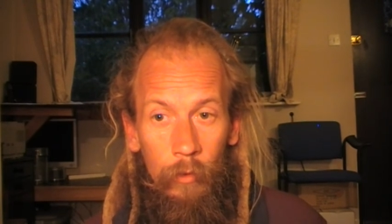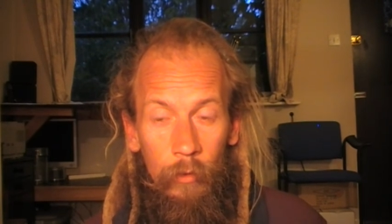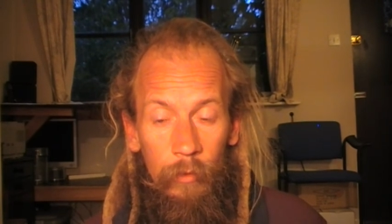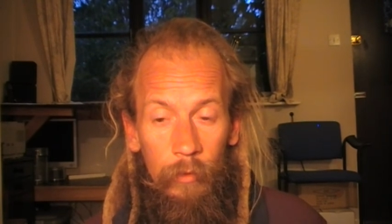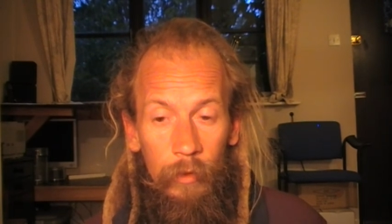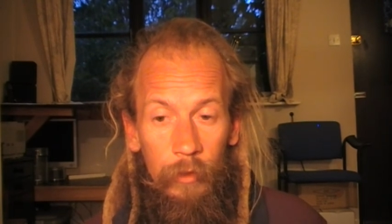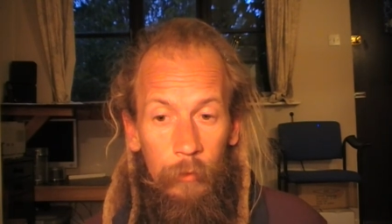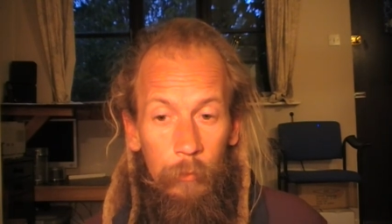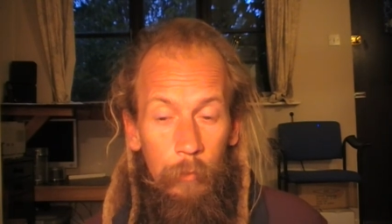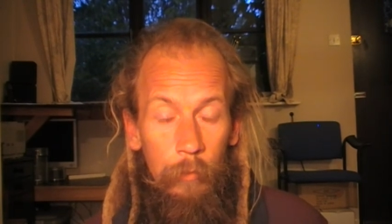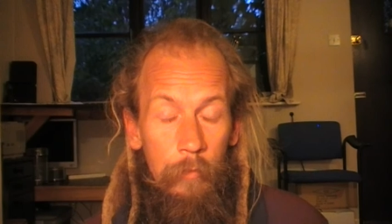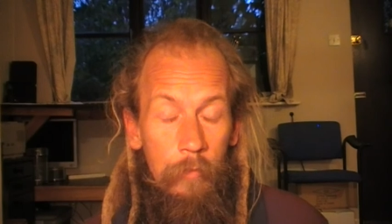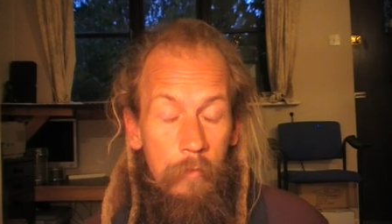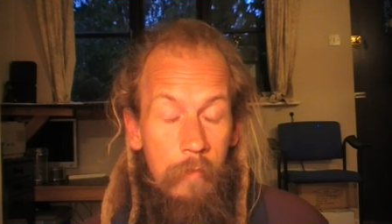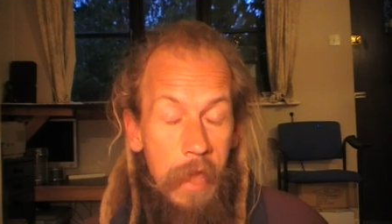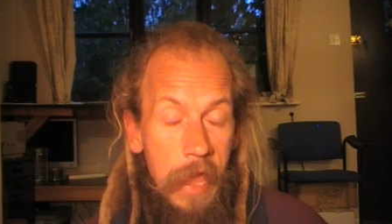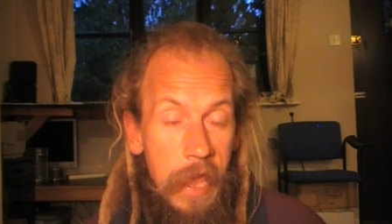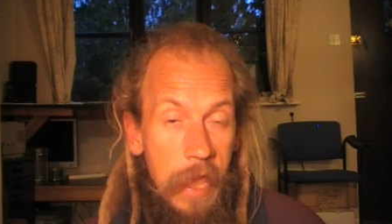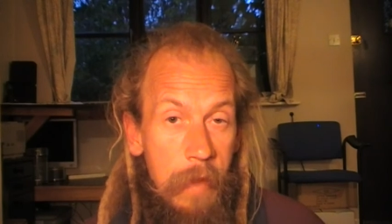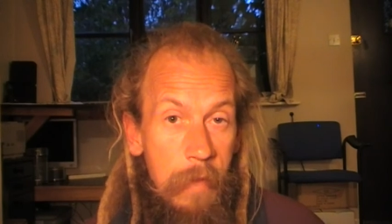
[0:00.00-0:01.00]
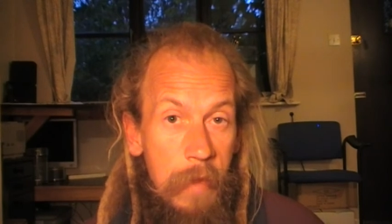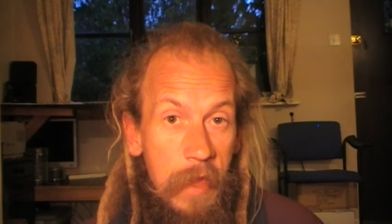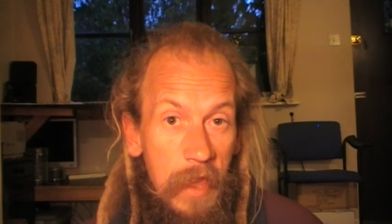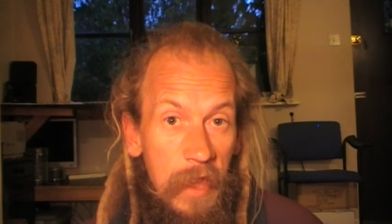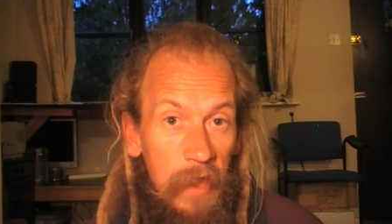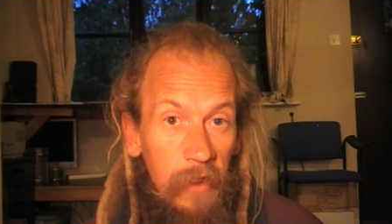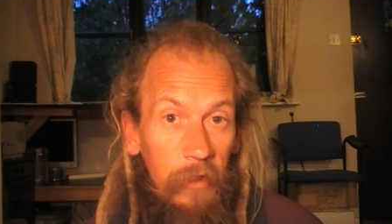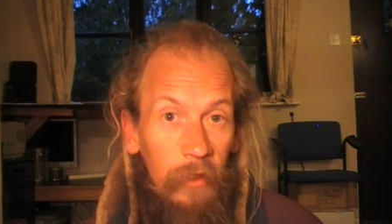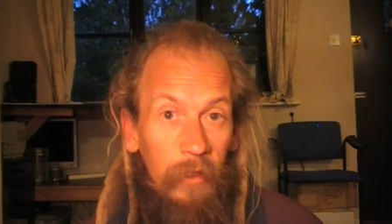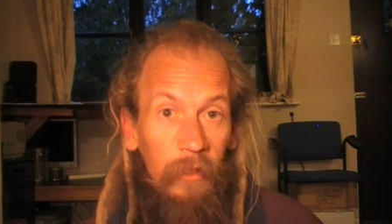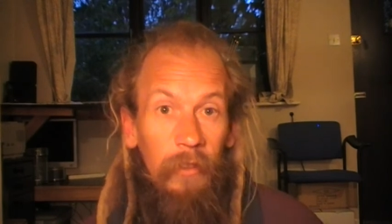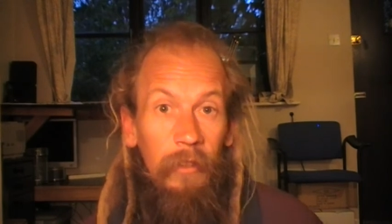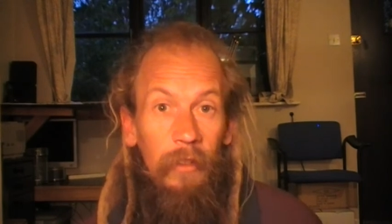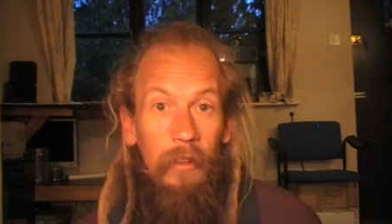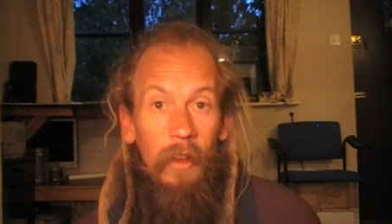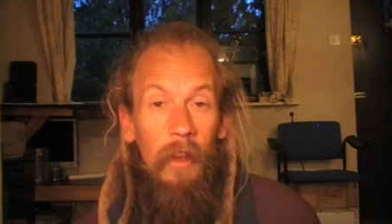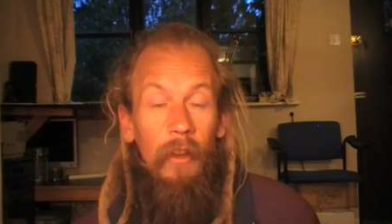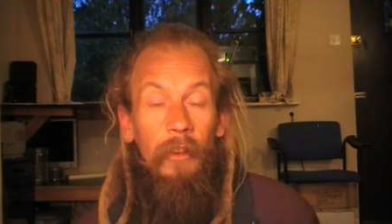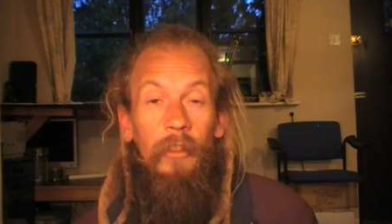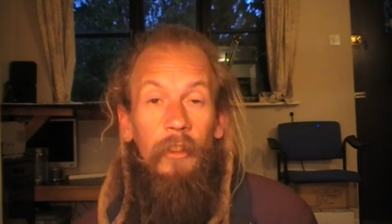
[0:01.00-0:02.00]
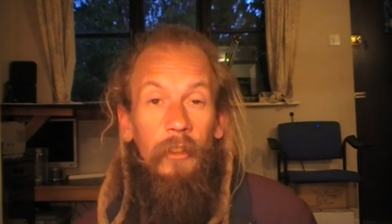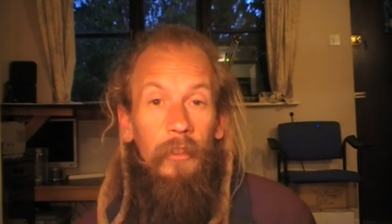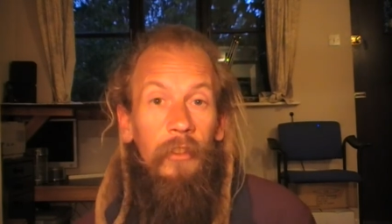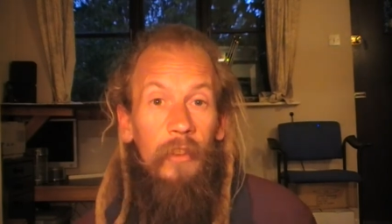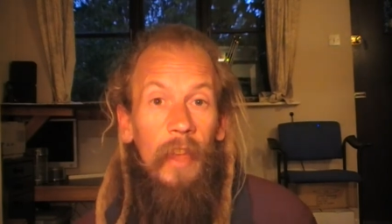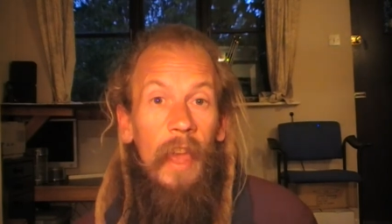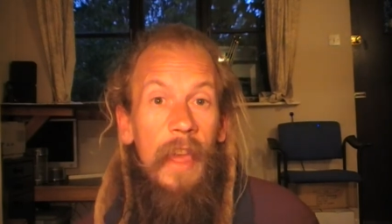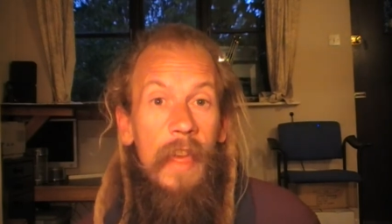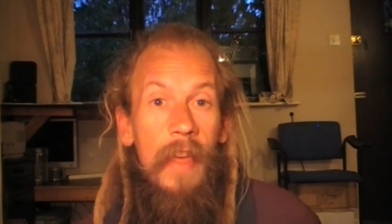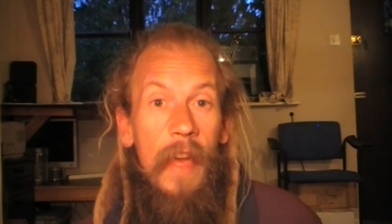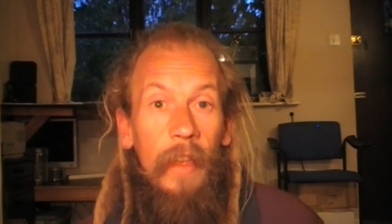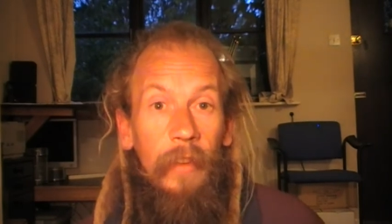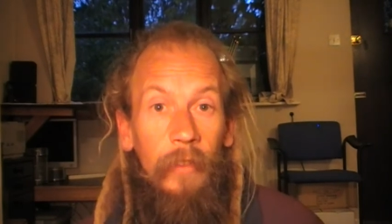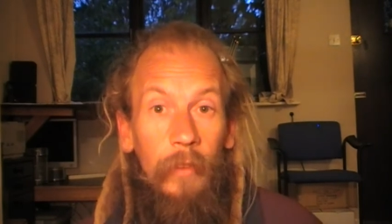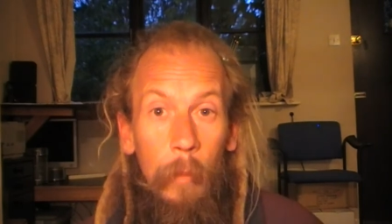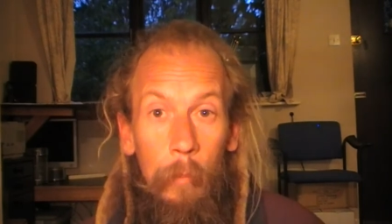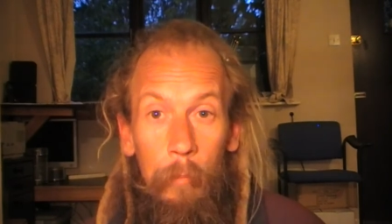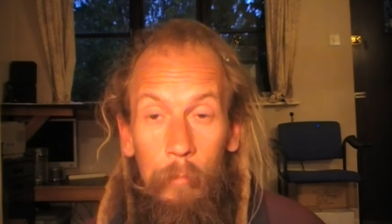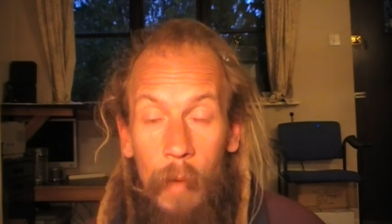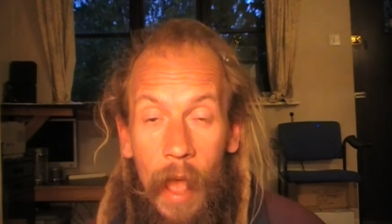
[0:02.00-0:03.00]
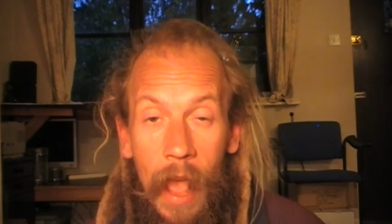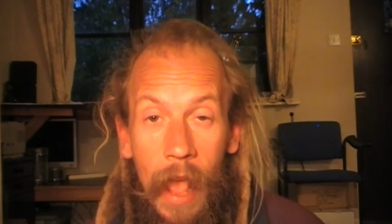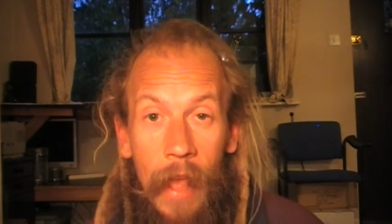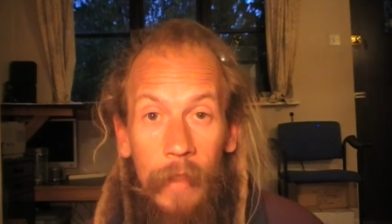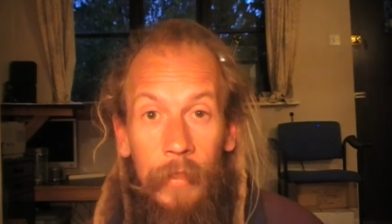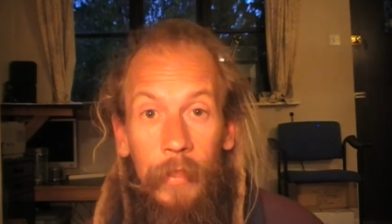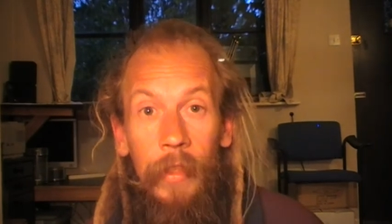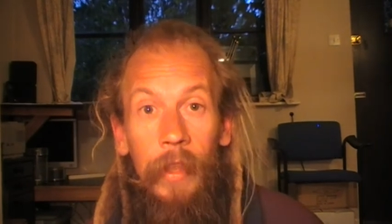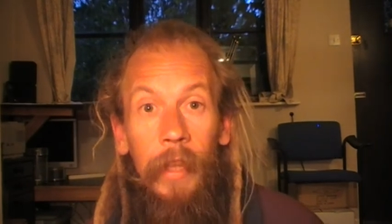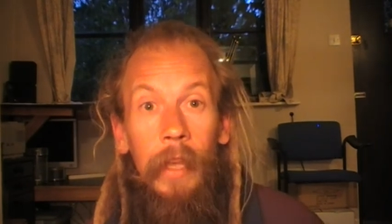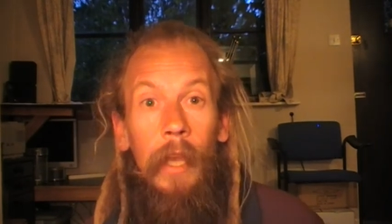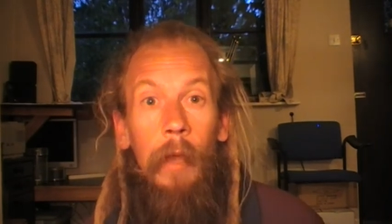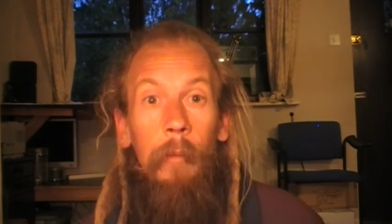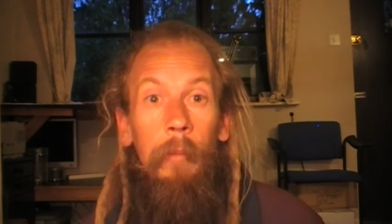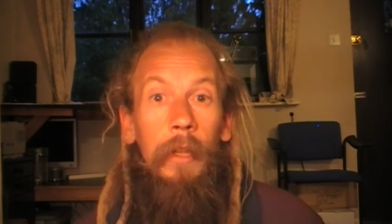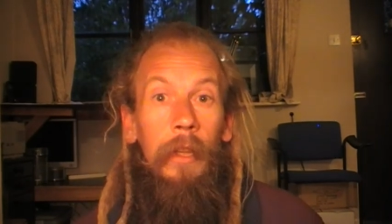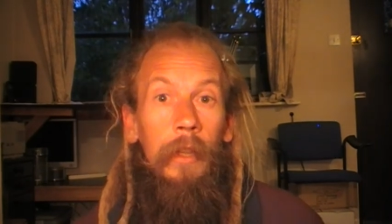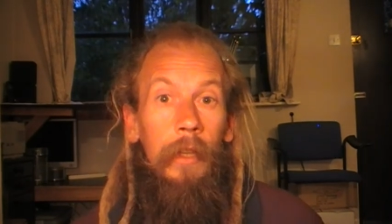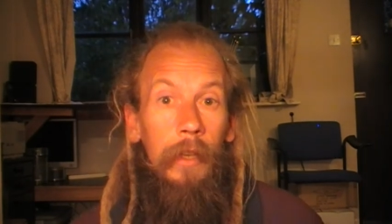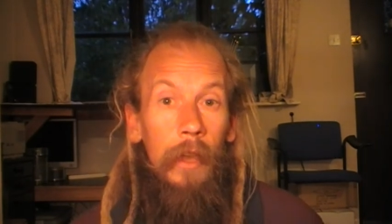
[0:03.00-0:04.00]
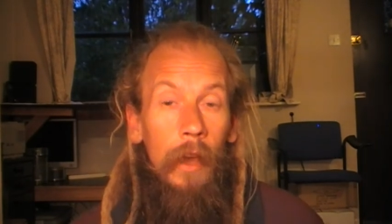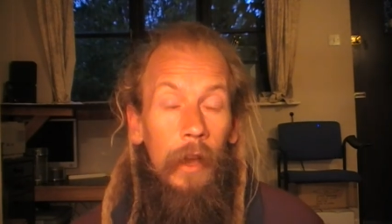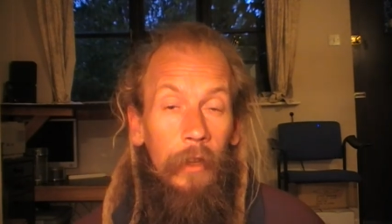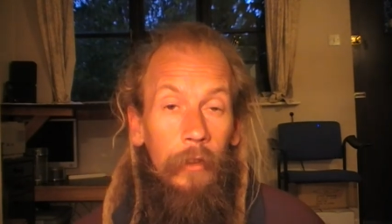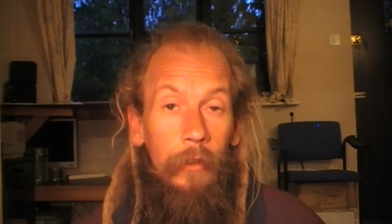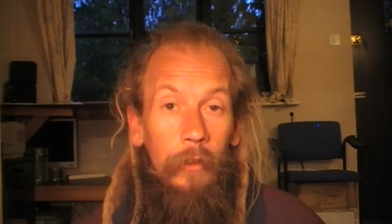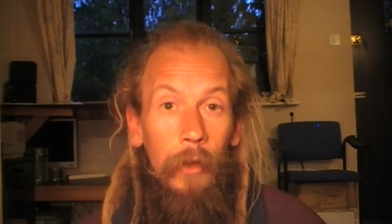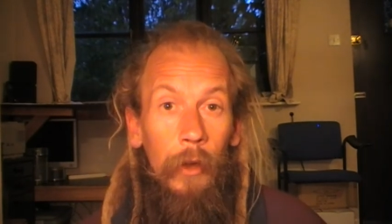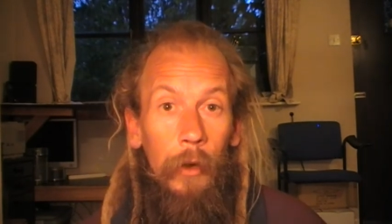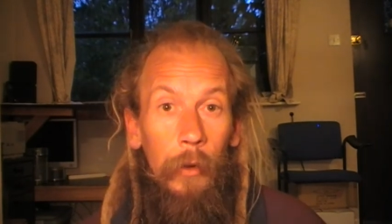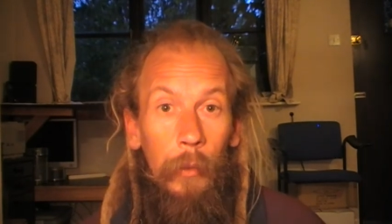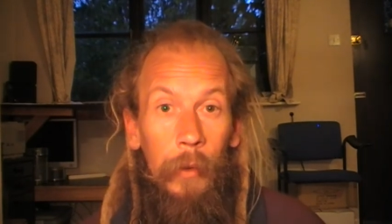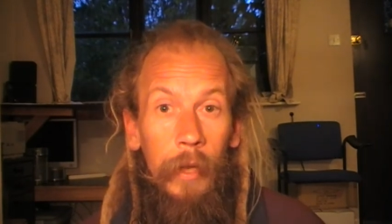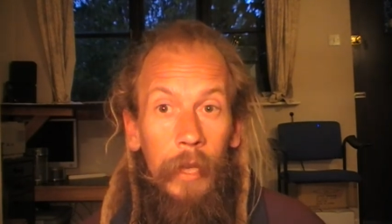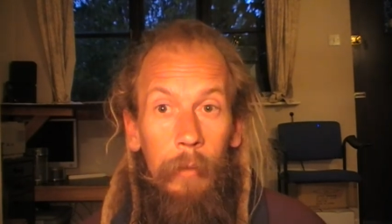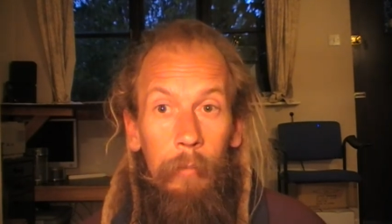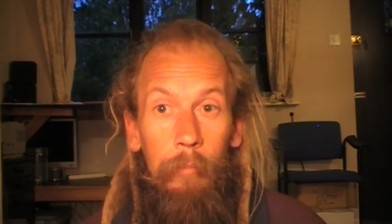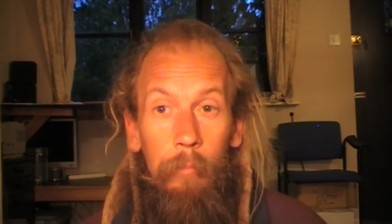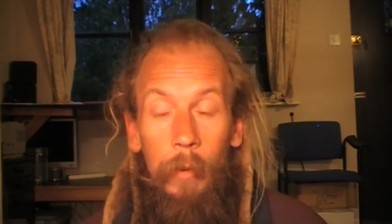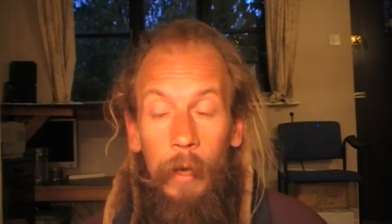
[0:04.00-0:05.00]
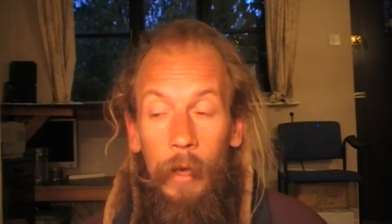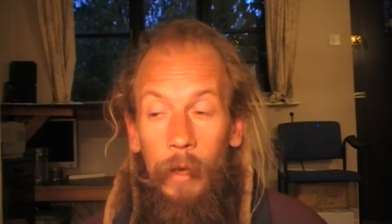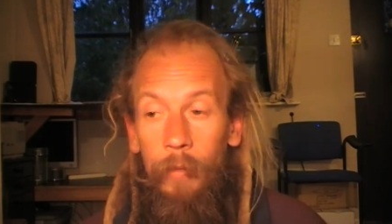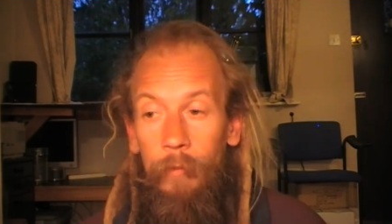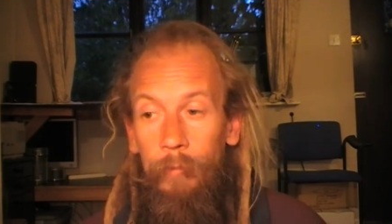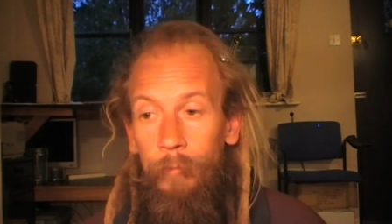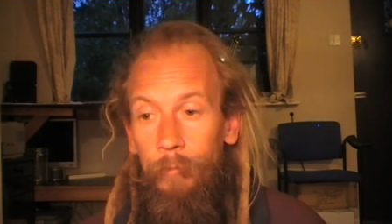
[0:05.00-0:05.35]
which maybe isn't, you can't just say that's a bad thing. I mean, the guy's got to eat, but